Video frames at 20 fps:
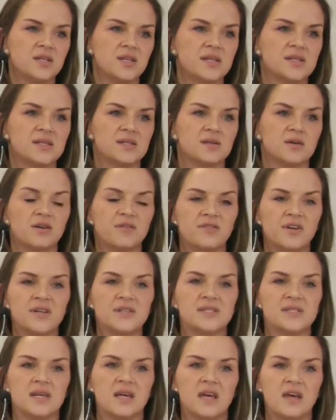a
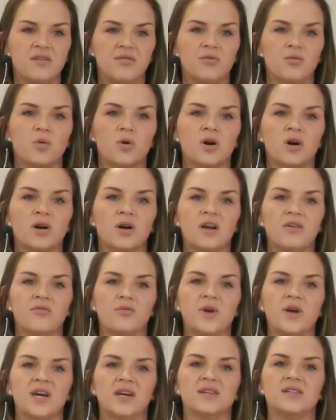disservice if
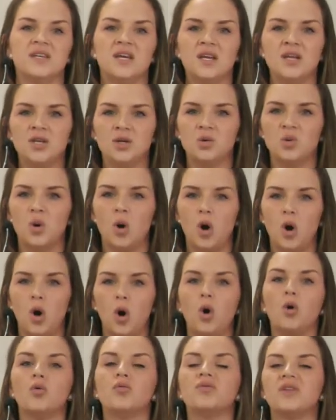we continue
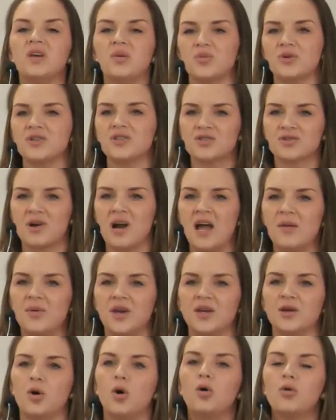only
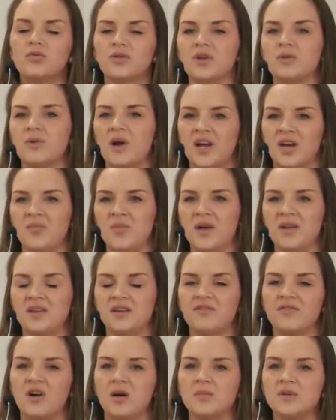prescribing and only
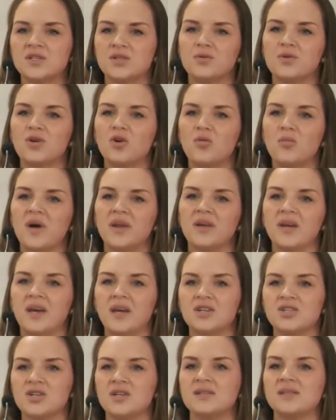recommending pharmaceutical
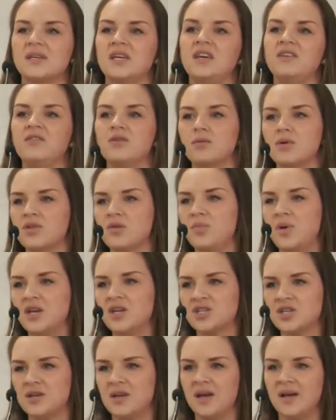medications, even when the
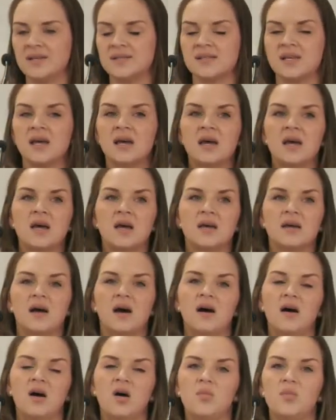patient has
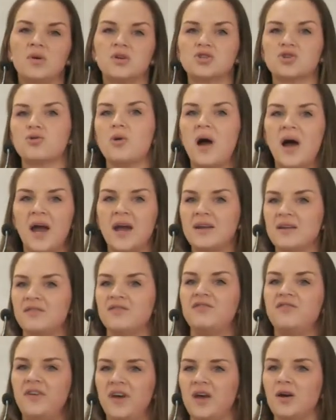tried
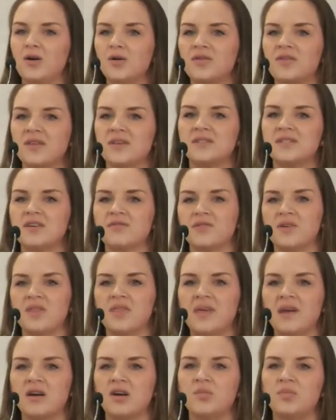and failed these different
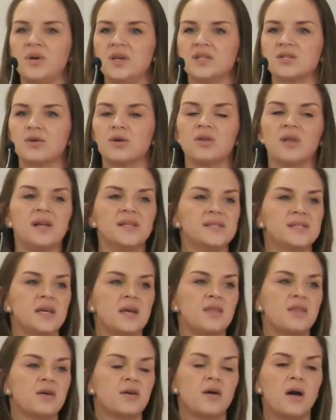therapies. Or let's
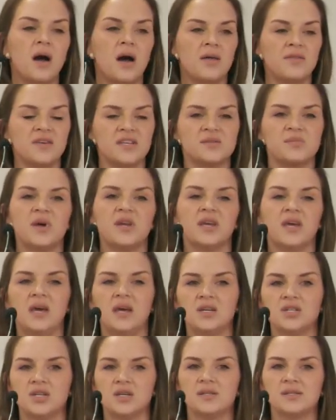say they're on these
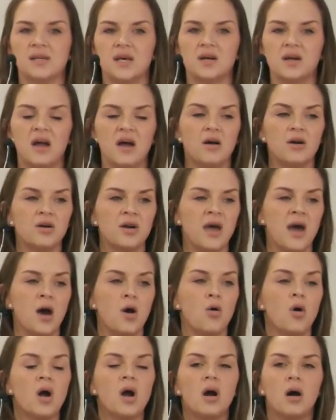medications that are
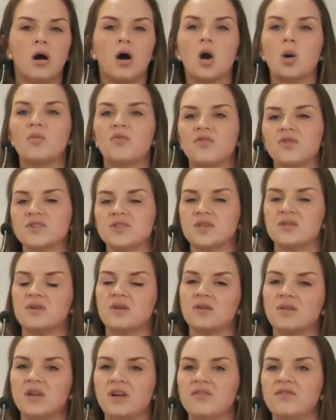now harmful to
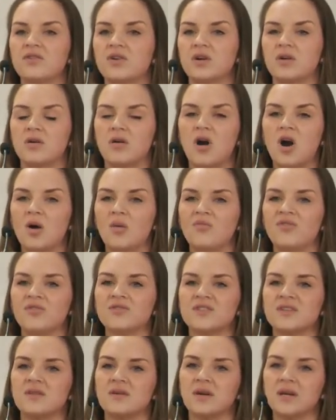their liver or harmful
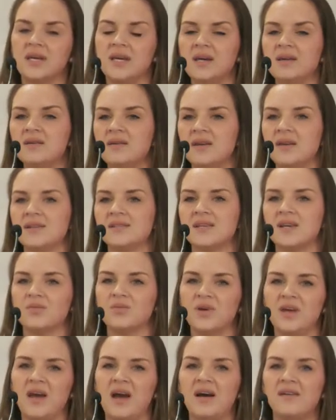to their kidneys, and
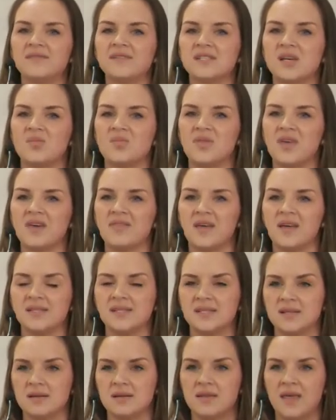we have something
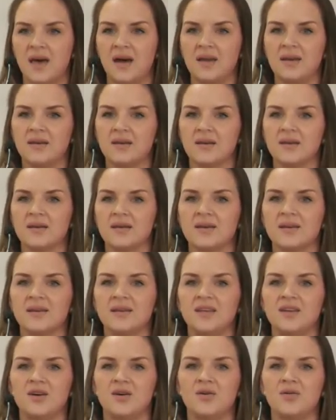that
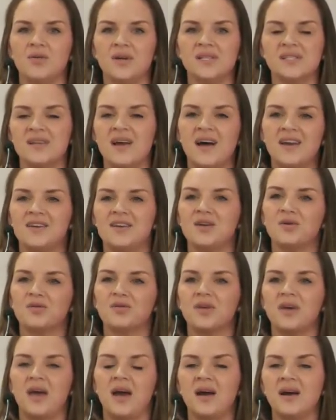you know, is not
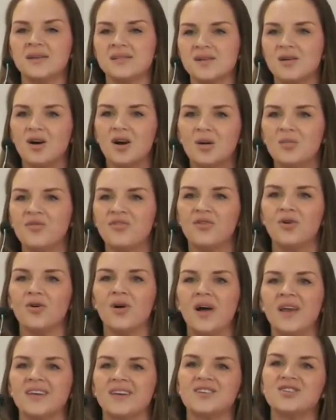nearly as harmful
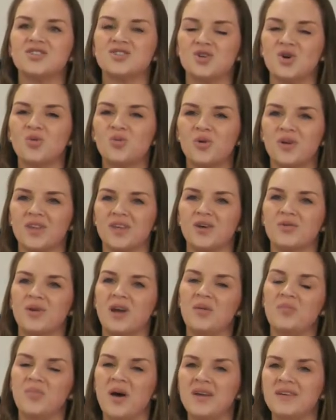and can show really
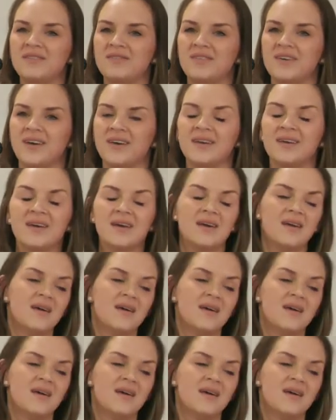great benefit.